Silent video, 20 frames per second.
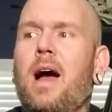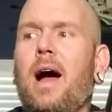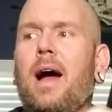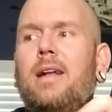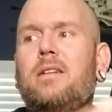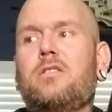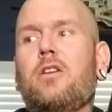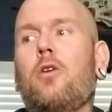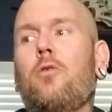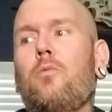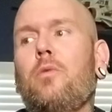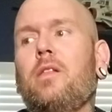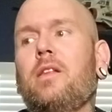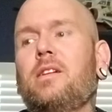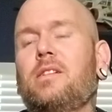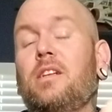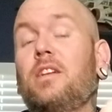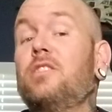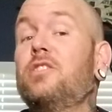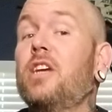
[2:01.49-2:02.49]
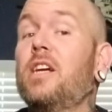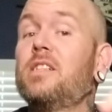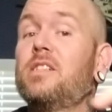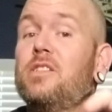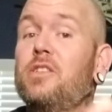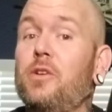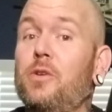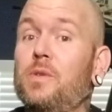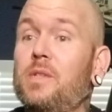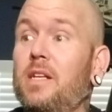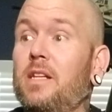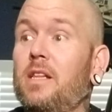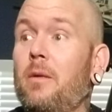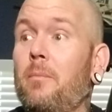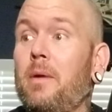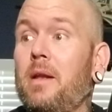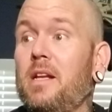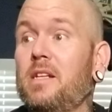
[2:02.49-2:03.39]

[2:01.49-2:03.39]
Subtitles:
I don't really suggest using them any